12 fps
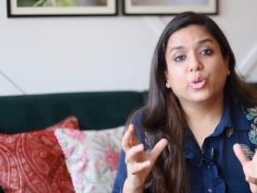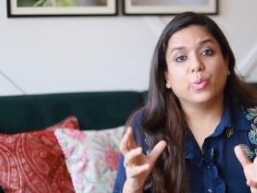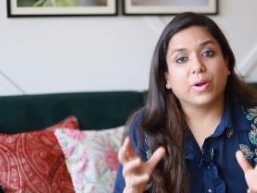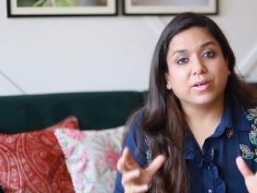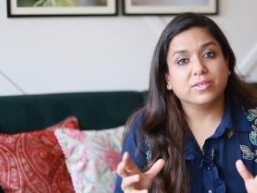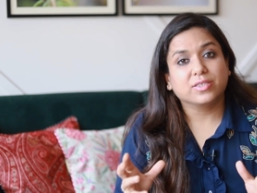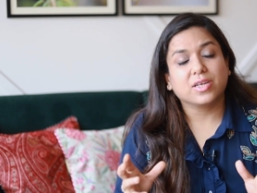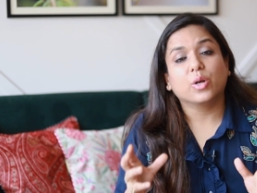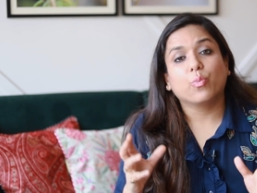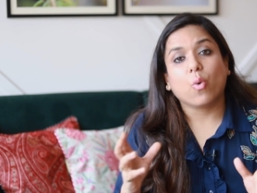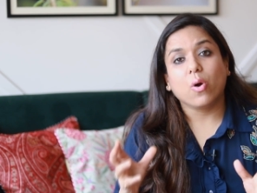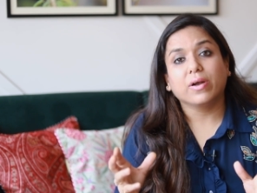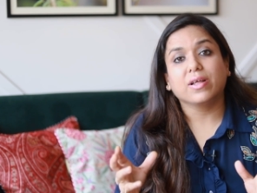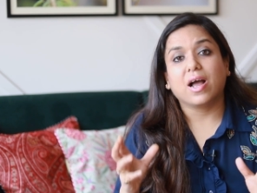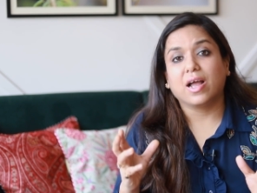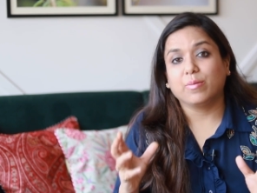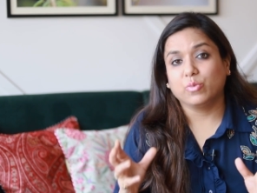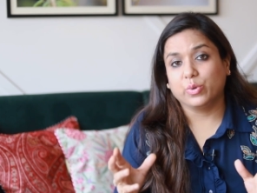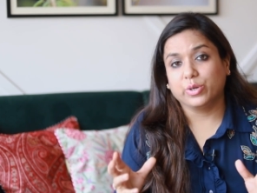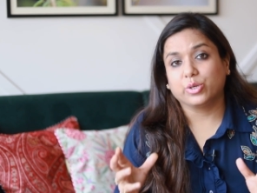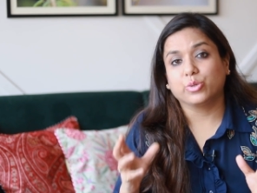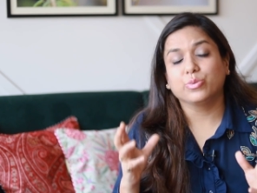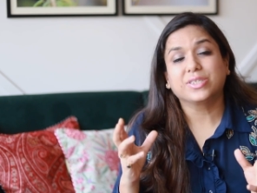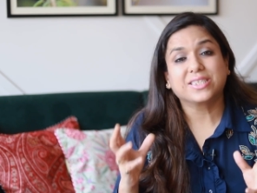to understand what I'm
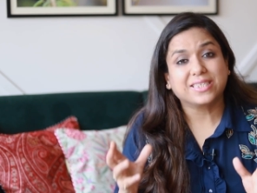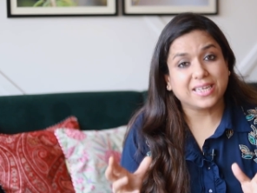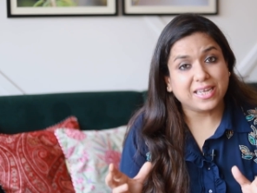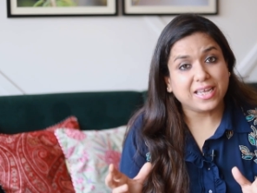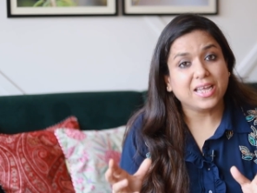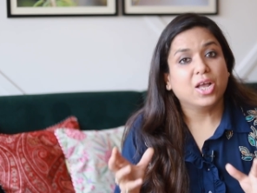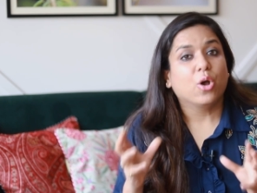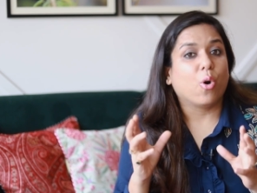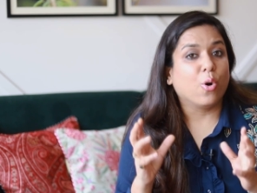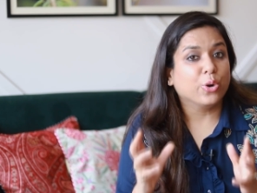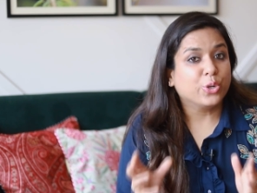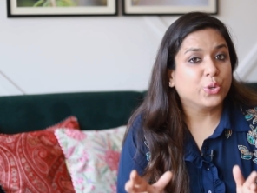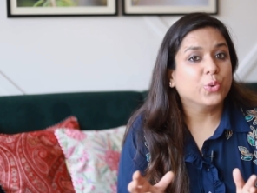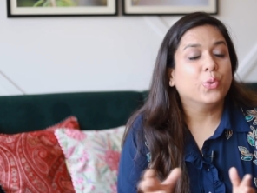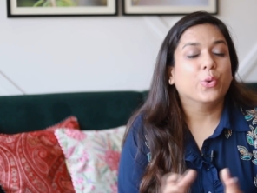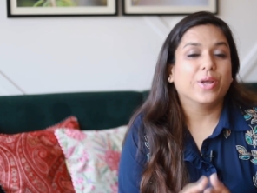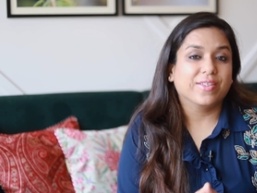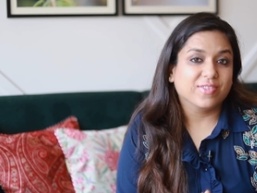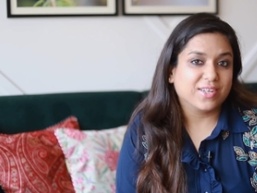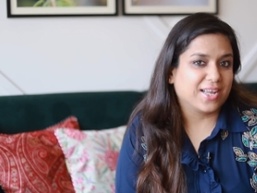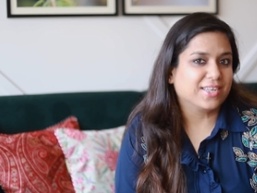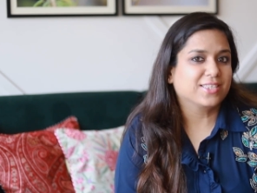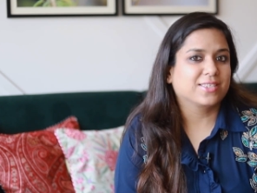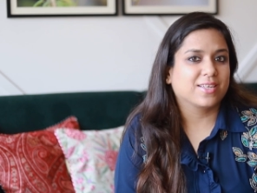going to see or do in the
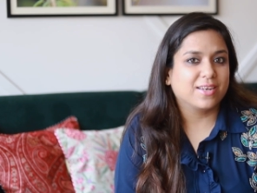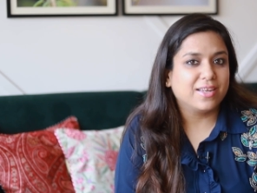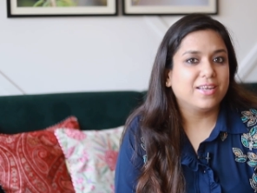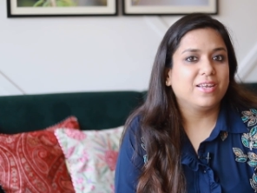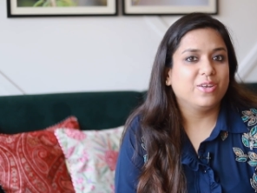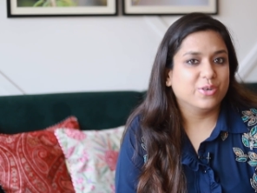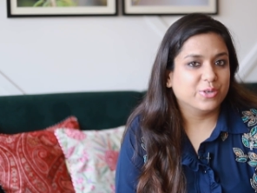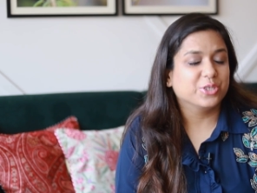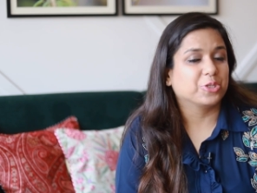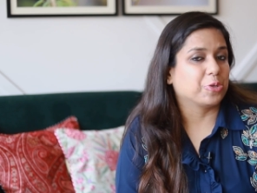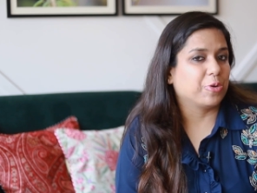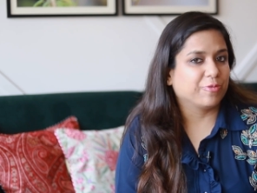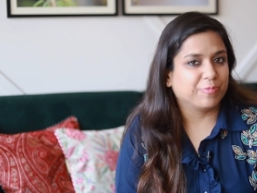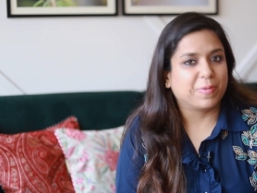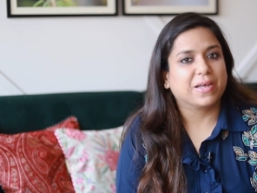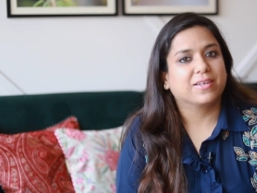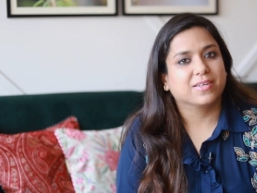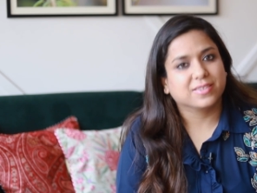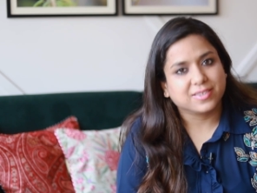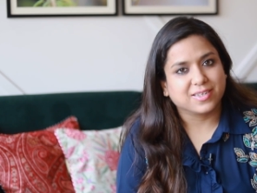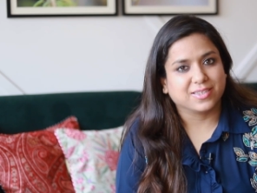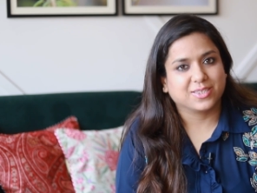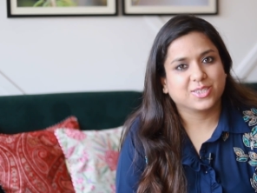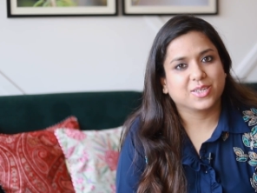next three years of my
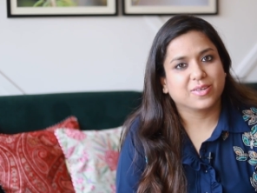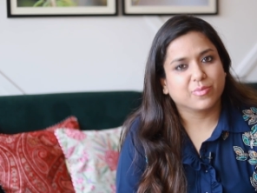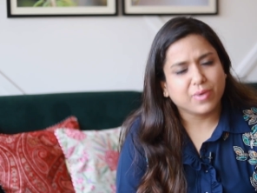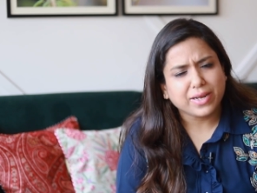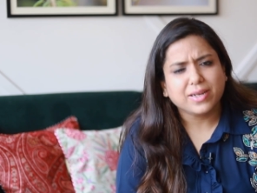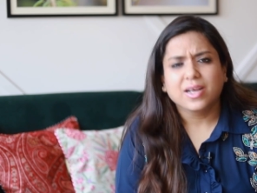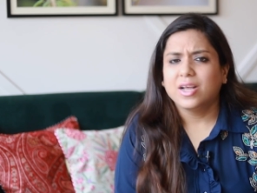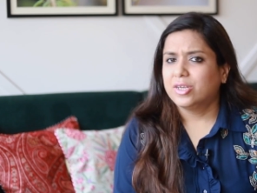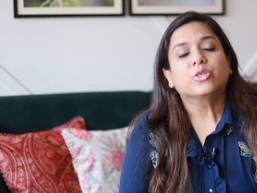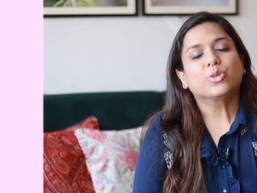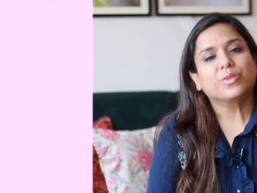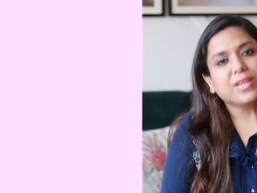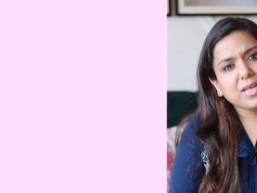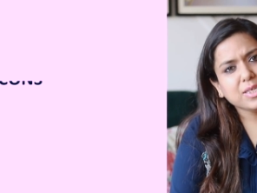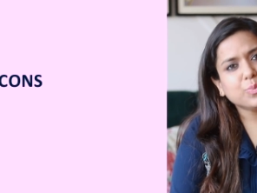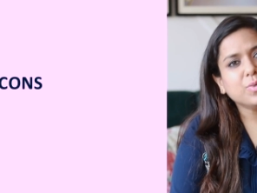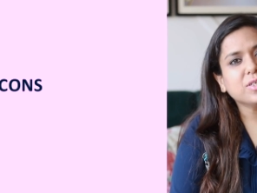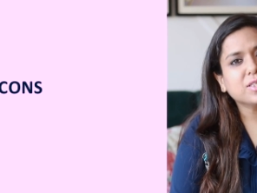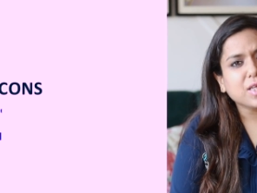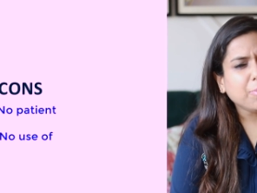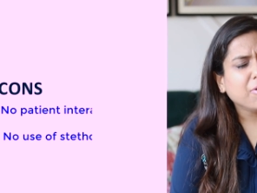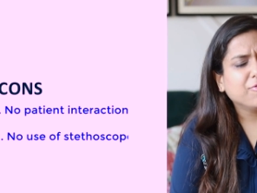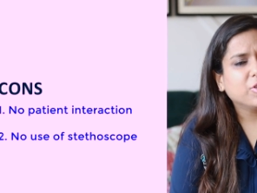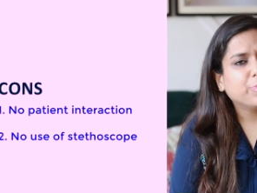residency, right? So these were some
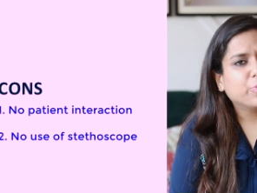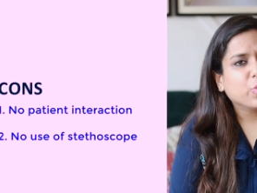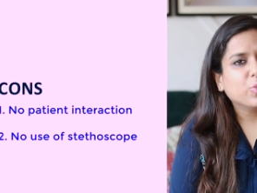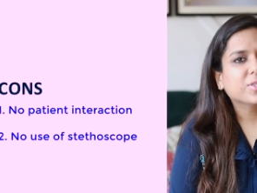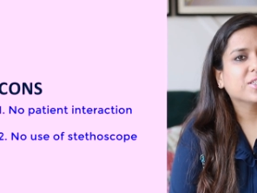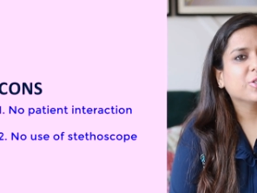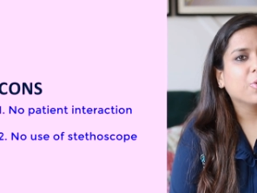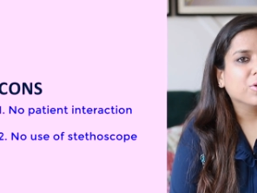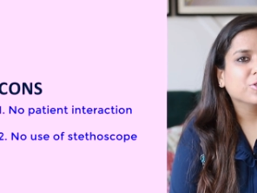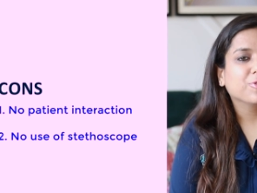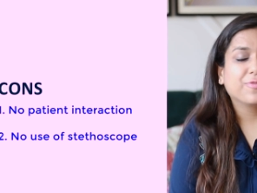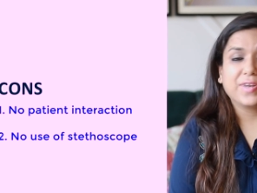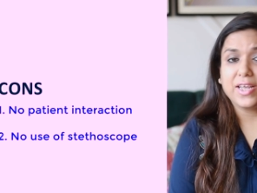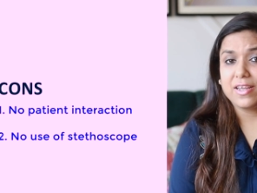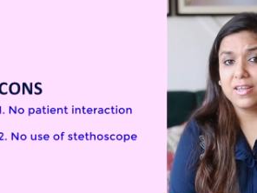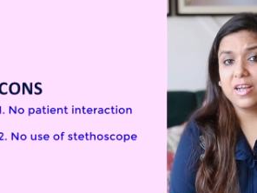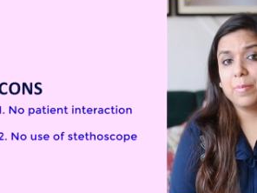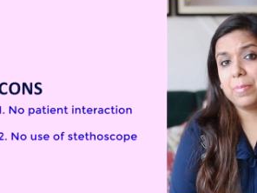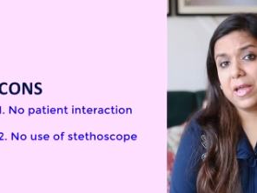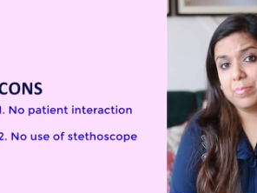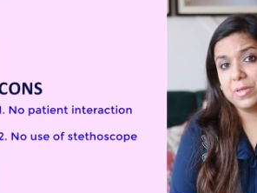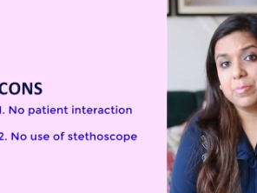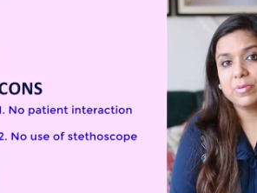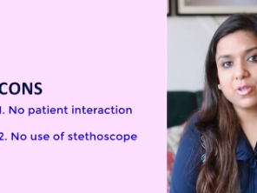of the pros and cons of taking up
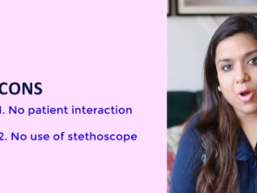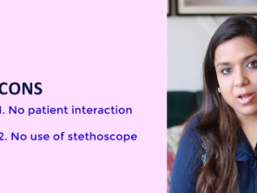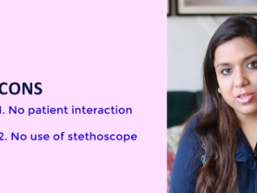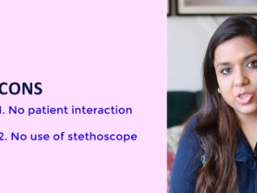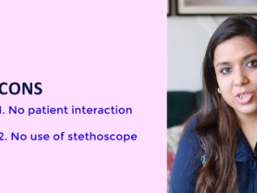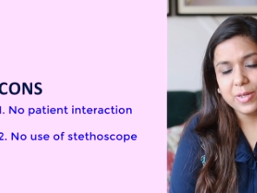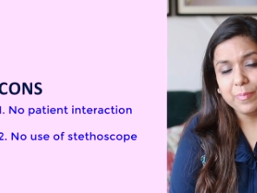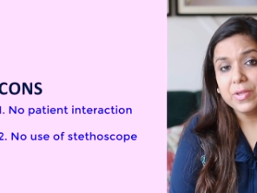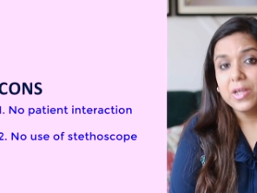M D pathology.